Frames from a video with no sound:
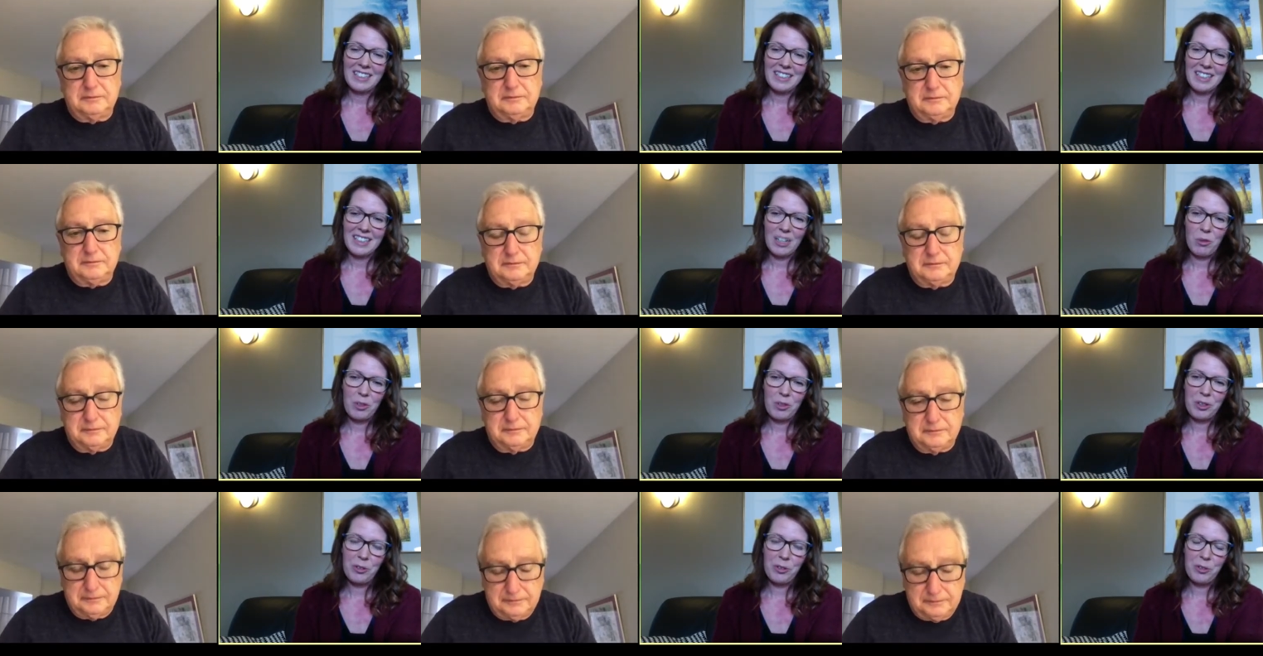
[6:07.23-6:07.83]
Speaker 1: I
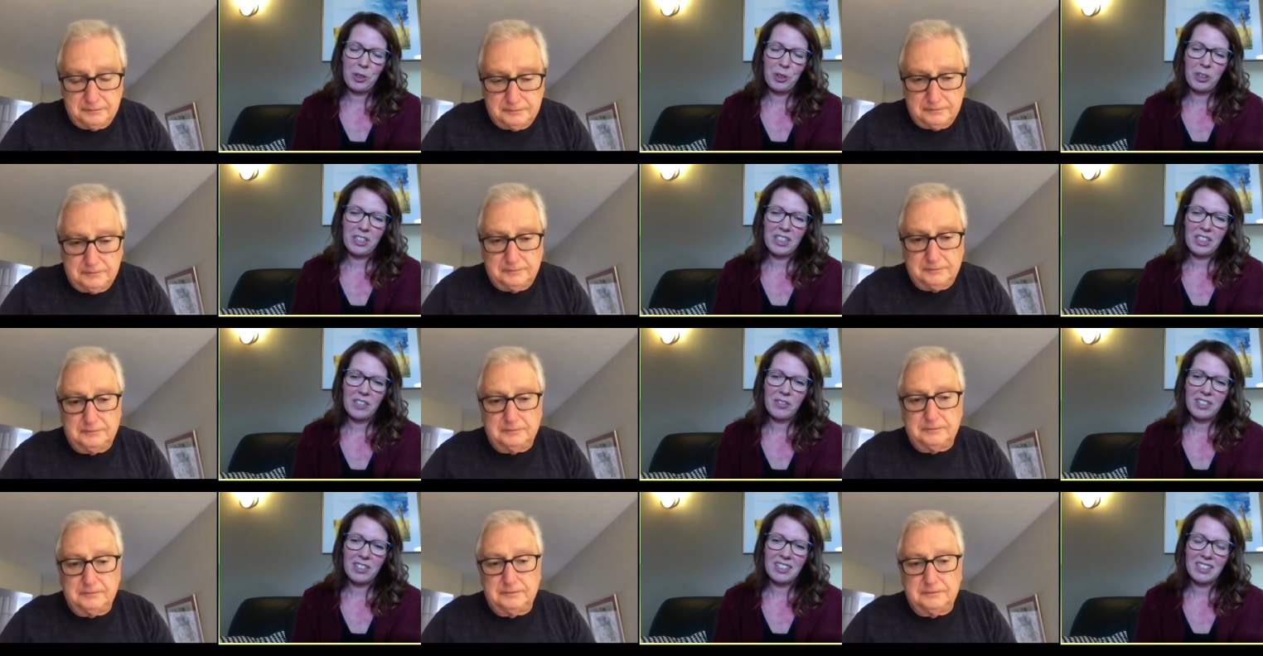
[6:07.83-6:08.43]
wonder if you could
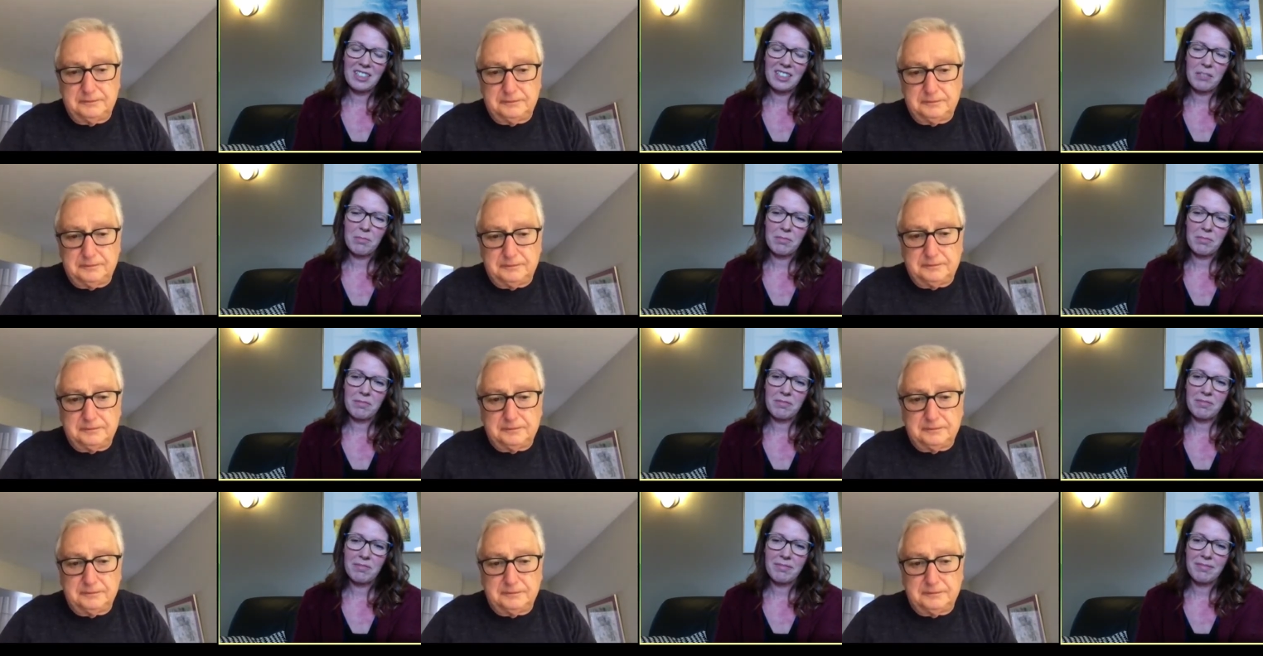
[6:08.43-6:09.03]
give us
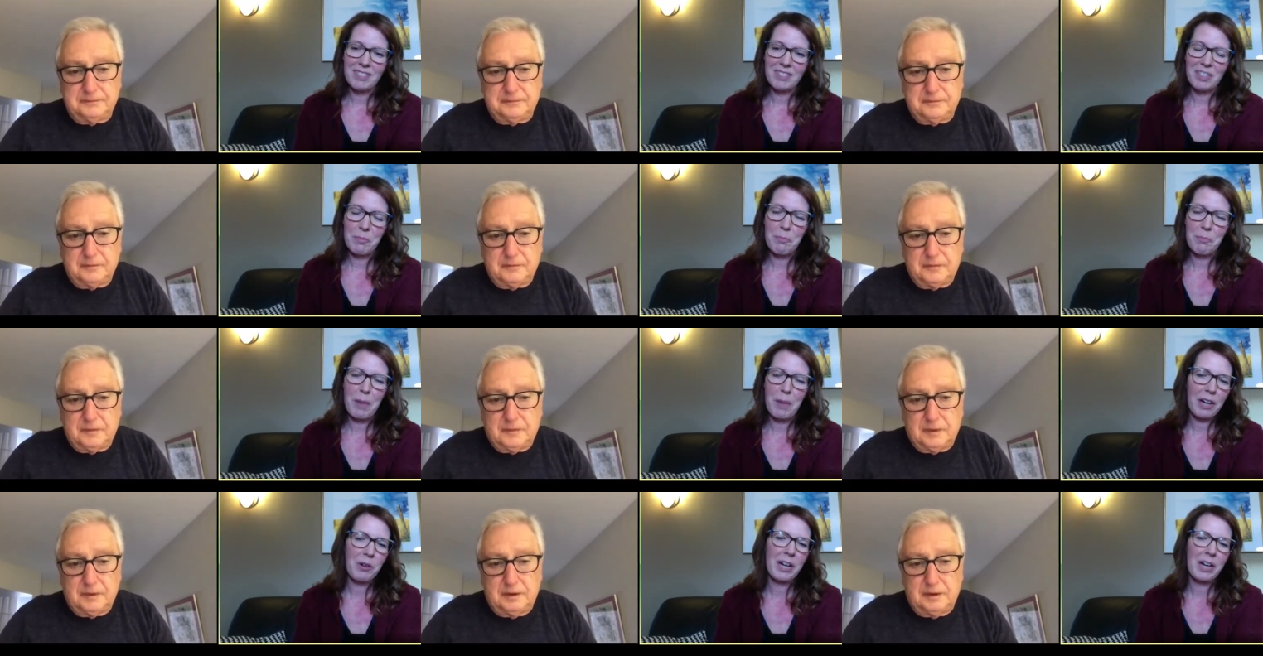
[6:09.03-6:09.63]
some some
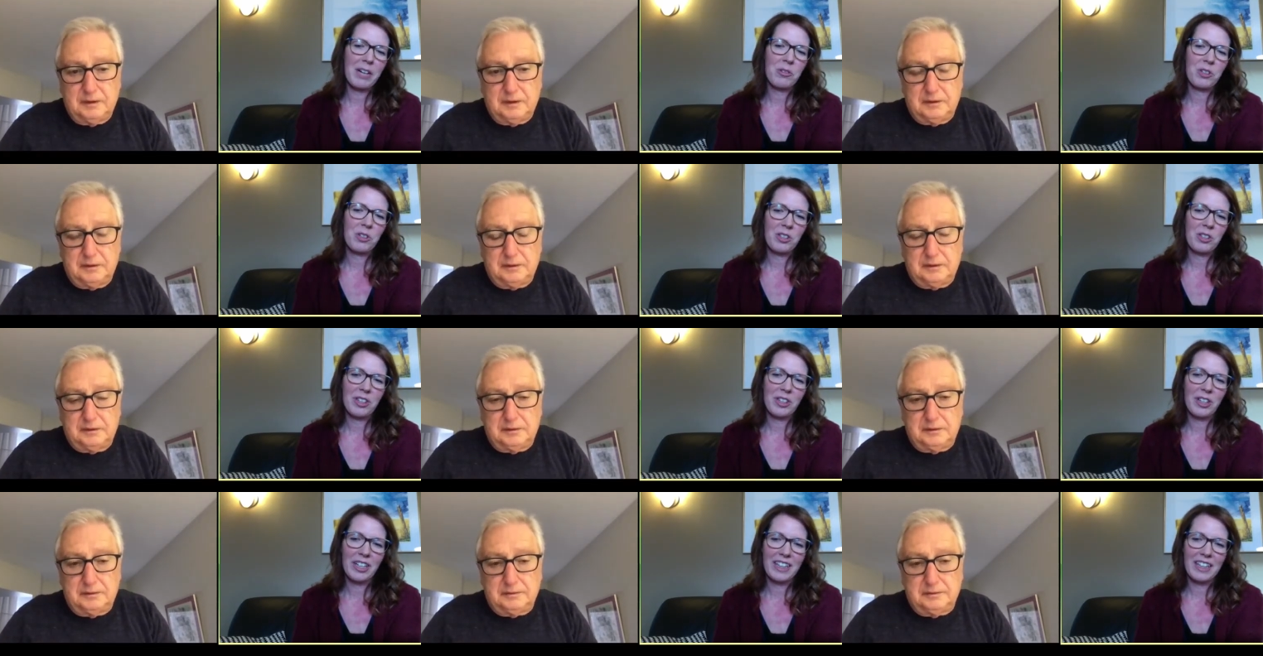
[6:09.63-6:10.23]
background
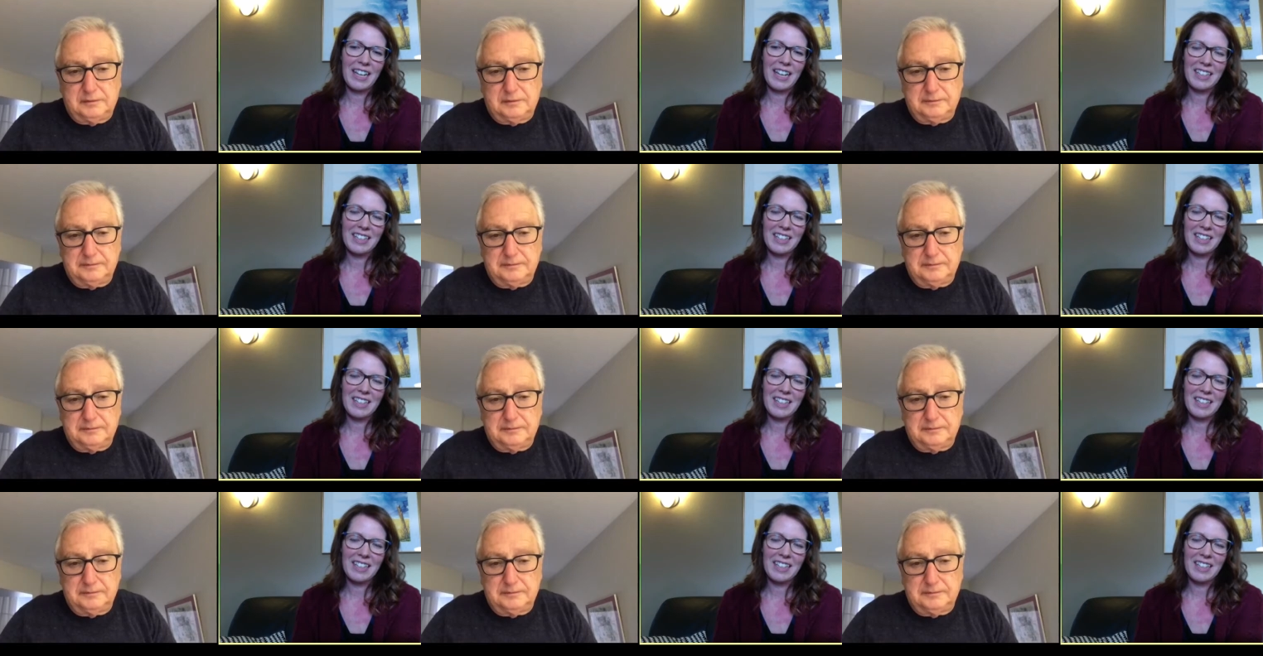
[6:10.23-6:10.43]
on that.